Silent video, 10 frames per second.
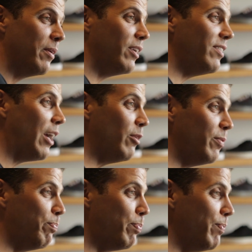because
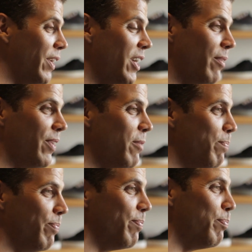I got like
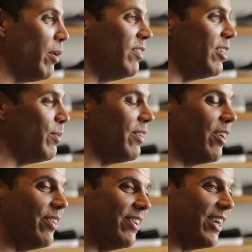busted with
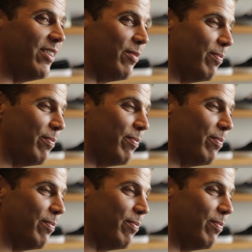all kinds of